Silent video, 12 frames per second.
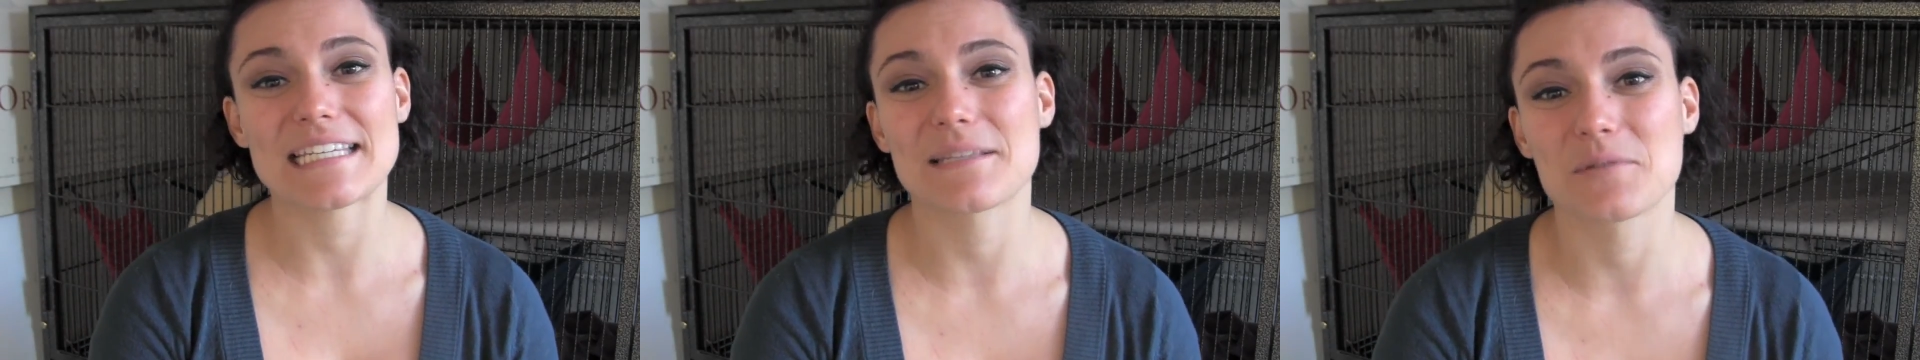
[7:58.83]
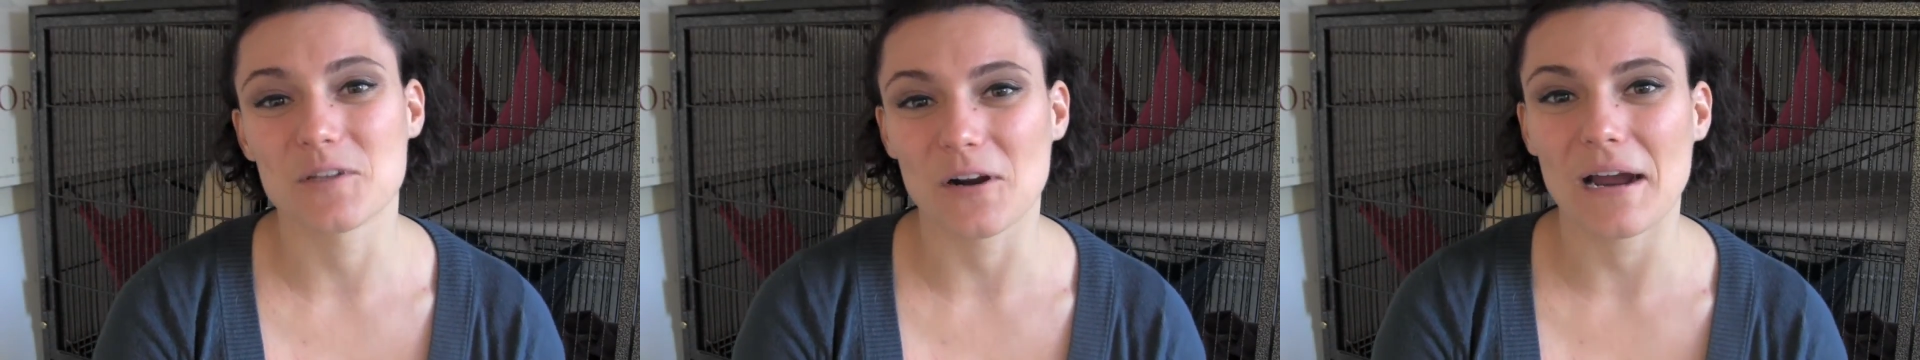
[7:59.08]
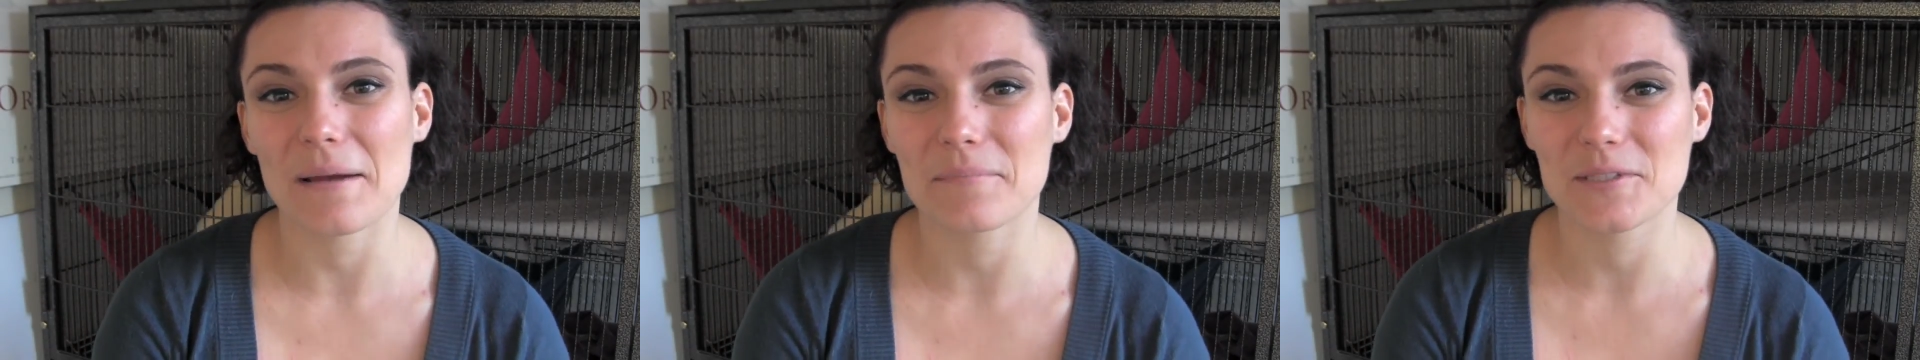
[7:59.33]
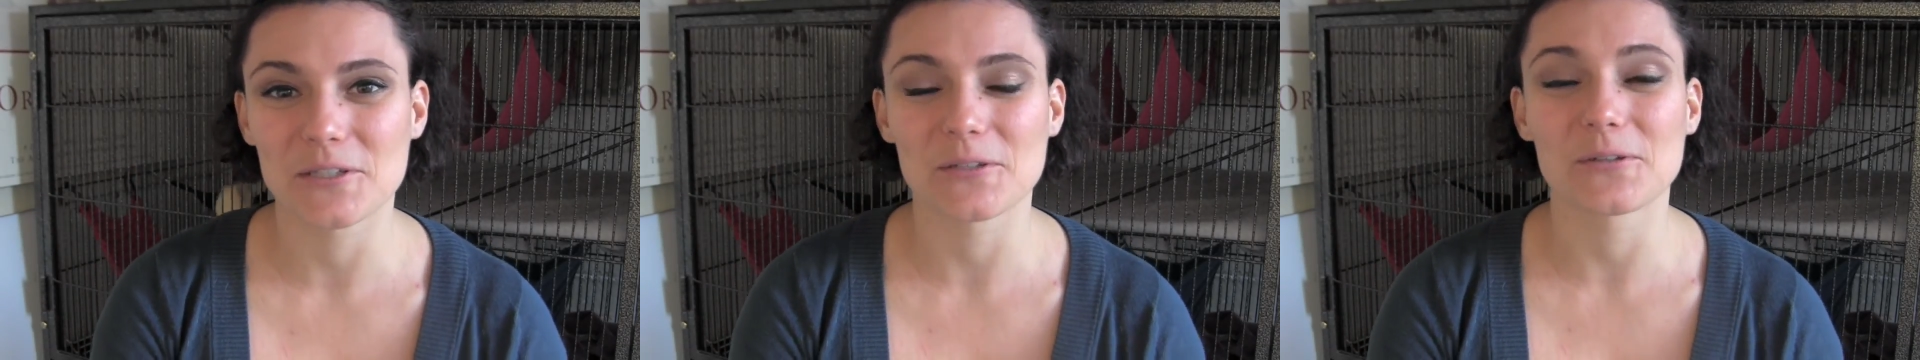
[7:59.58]
to
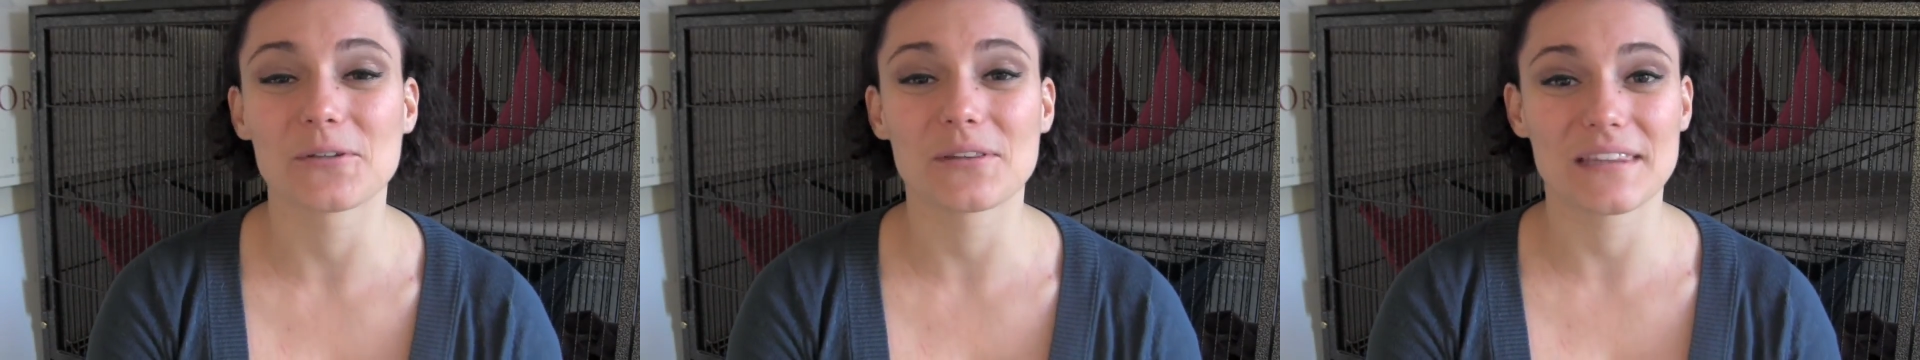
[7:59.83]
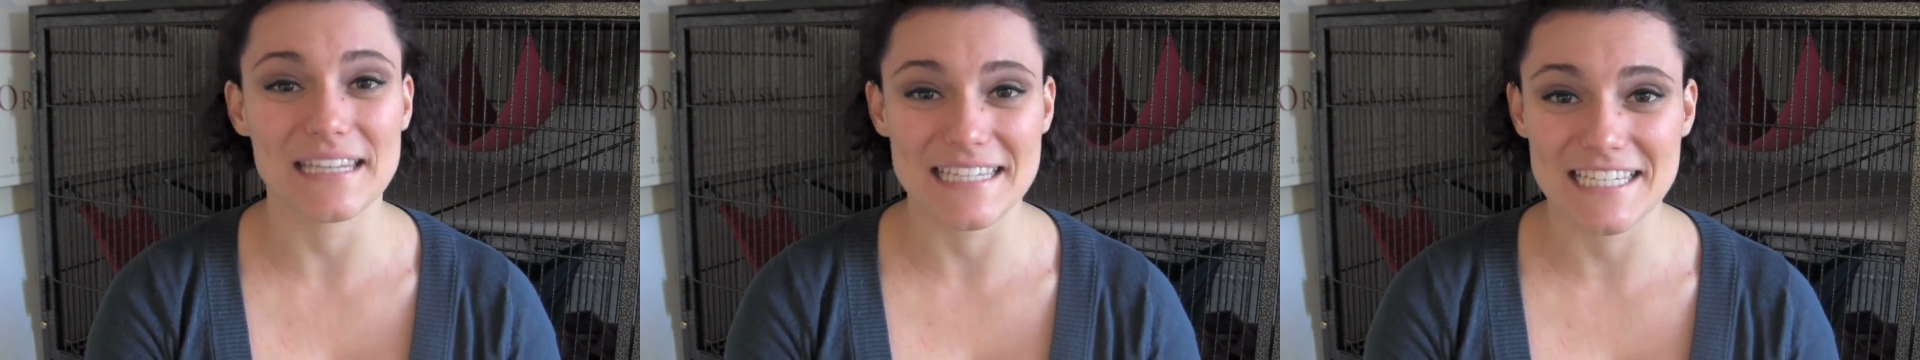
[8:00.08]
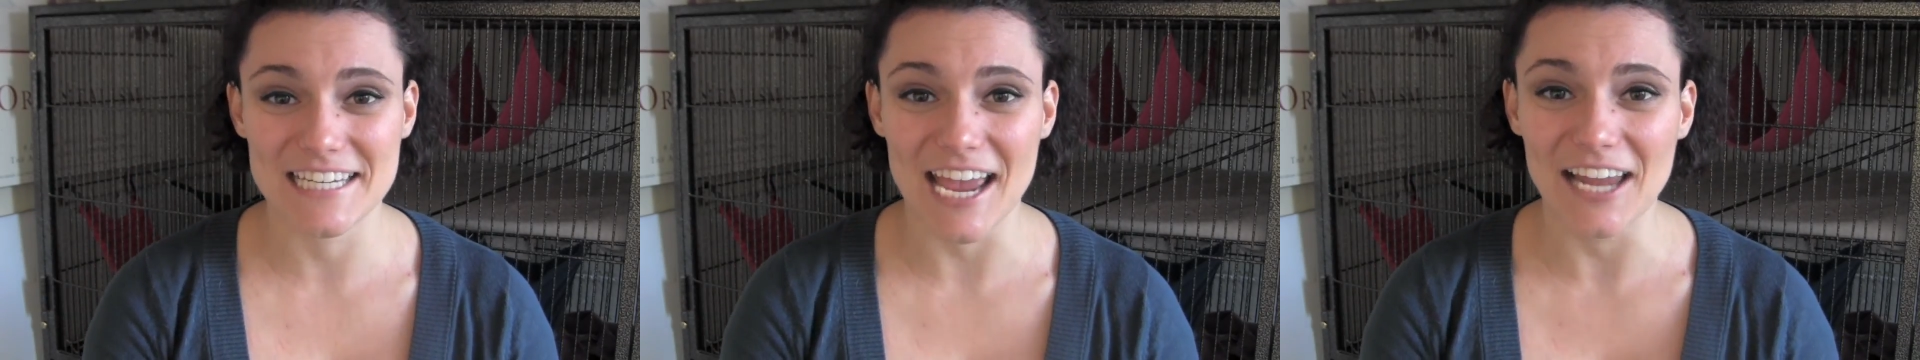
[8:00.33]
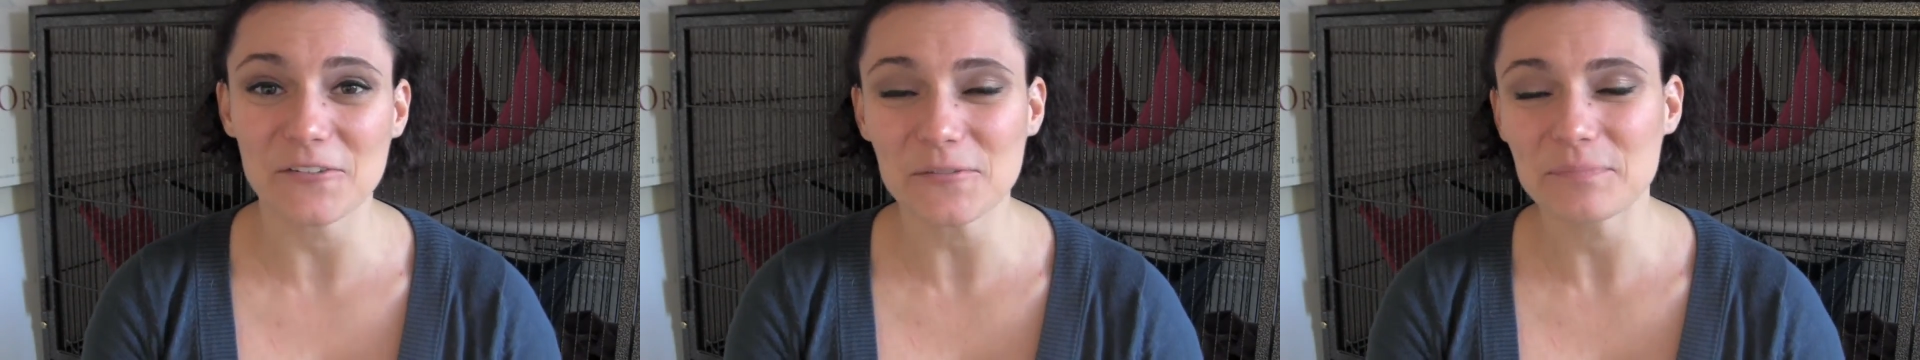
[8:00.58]
subscribe to this
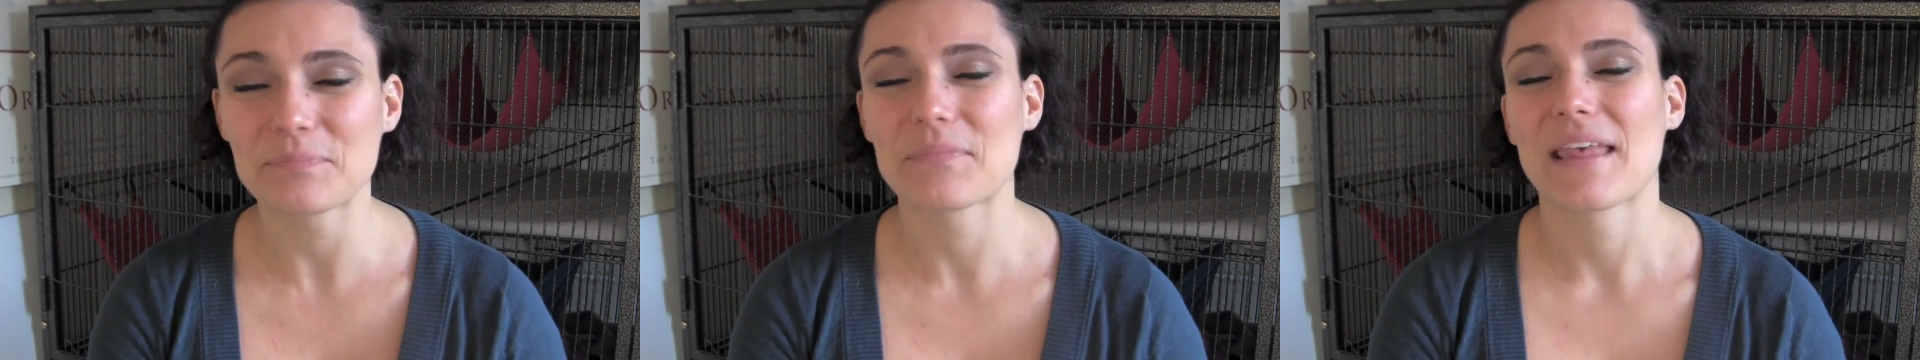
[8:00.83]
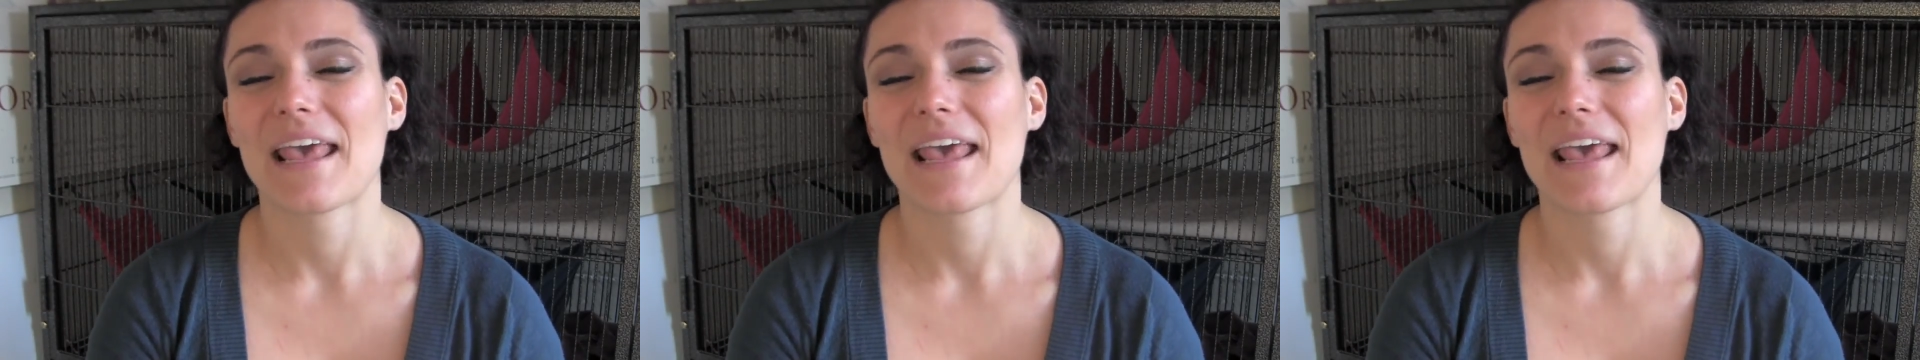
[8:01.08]
channel